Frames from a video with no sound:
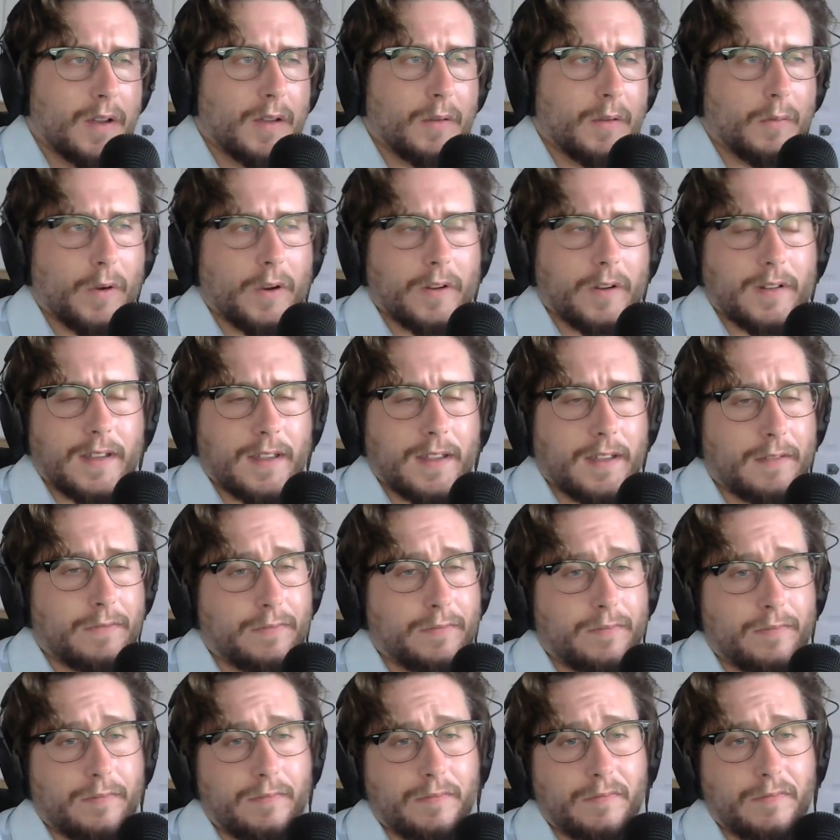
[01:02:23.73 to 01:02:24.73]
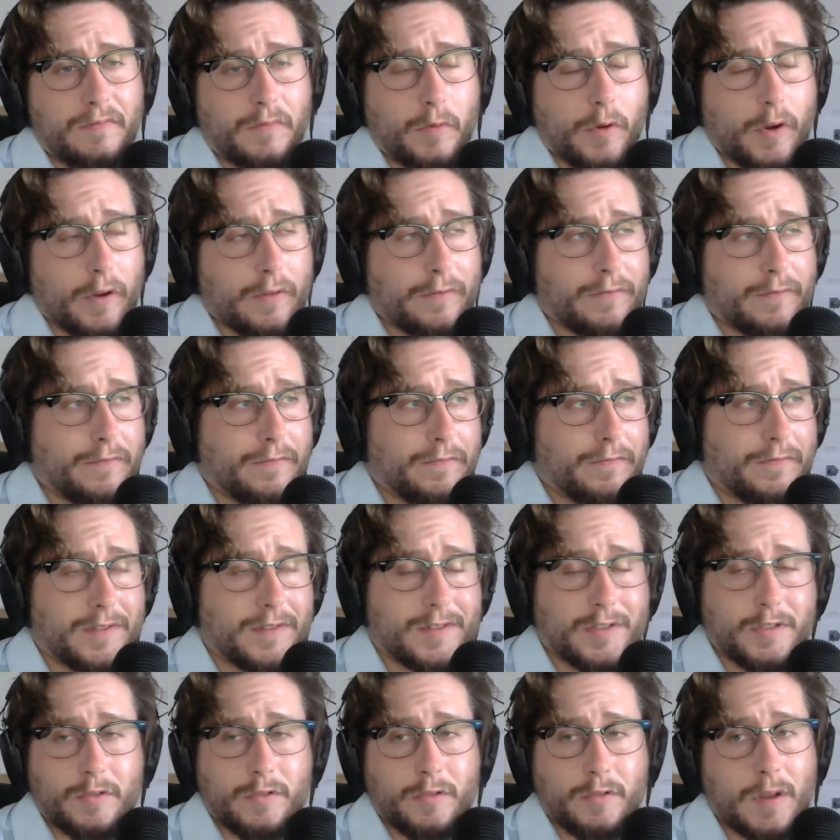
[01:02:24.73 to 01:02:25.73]
where they were
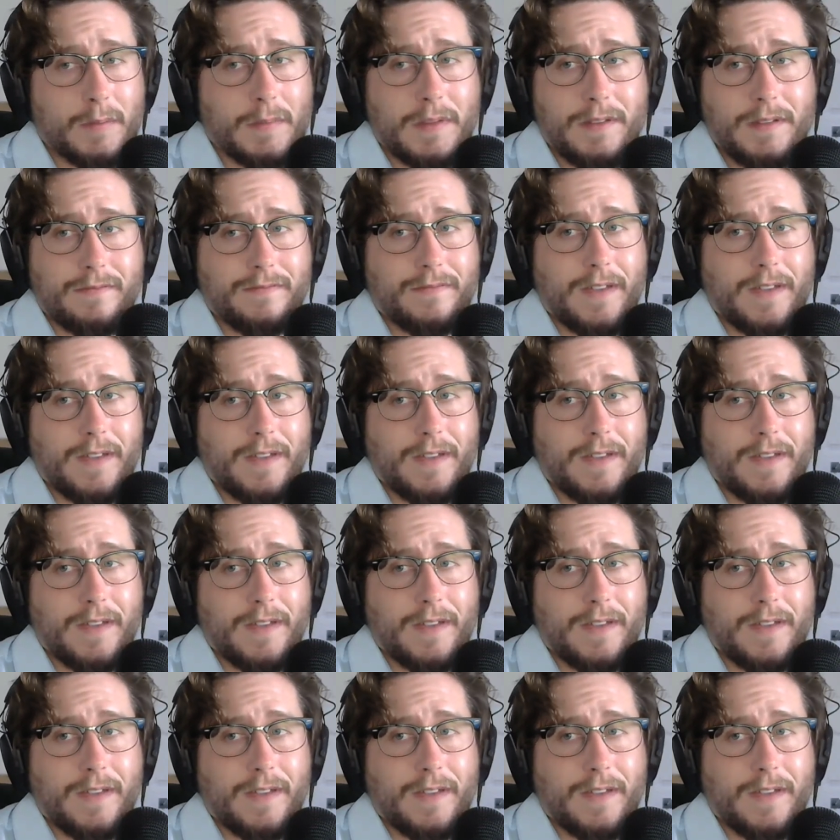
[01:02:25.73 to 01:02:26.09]
extremely